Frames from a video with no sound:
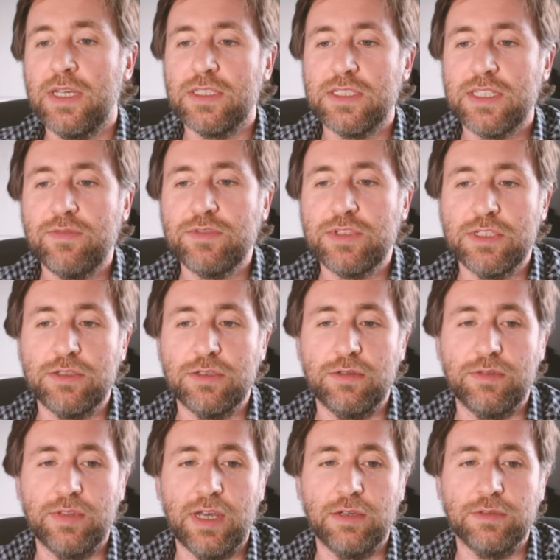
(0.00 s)

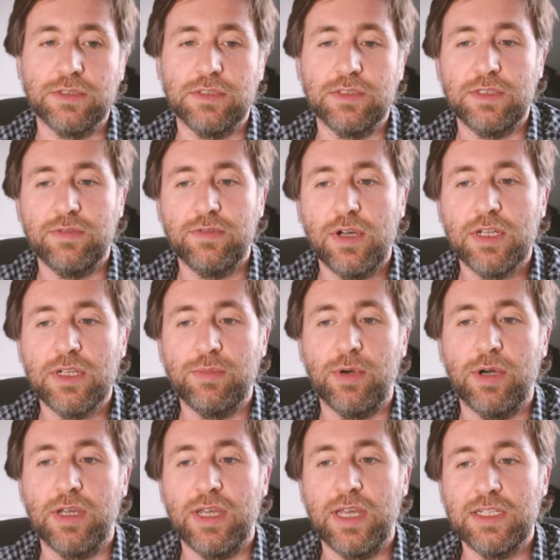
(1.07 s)
72,000 divided
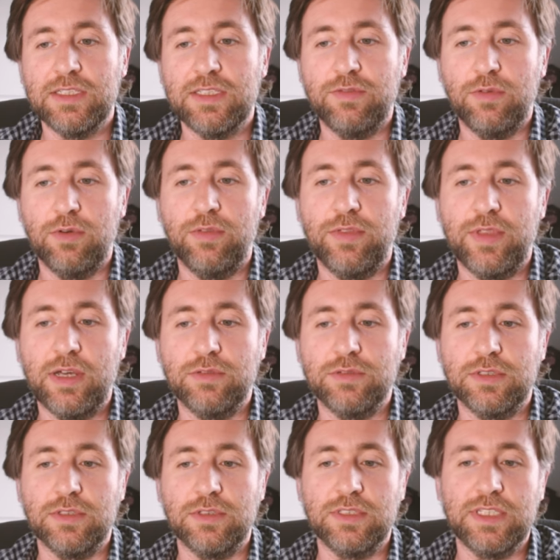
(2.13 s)
by
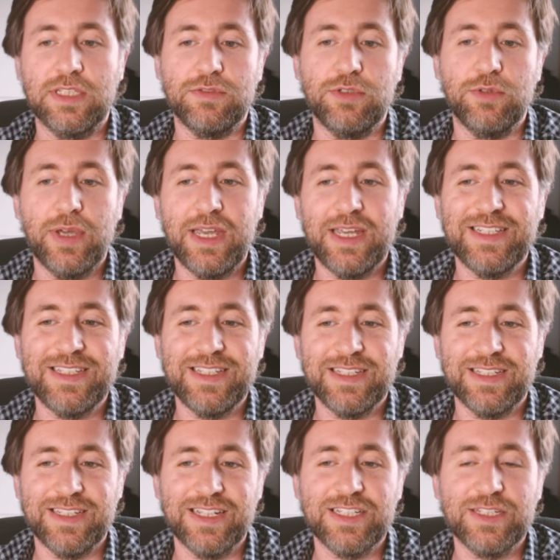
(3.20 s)
84,000 gives you
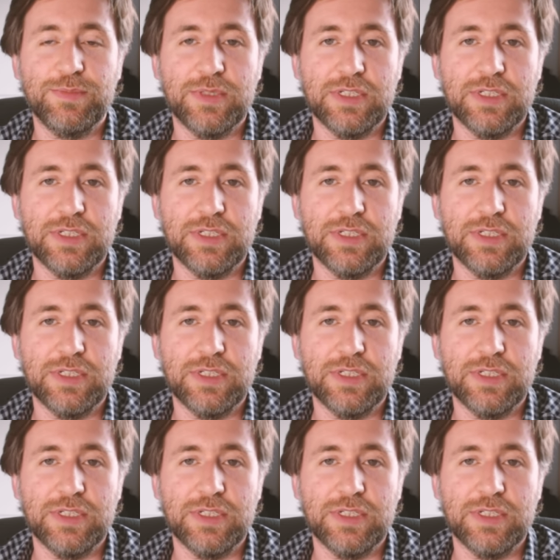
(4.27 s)
86%,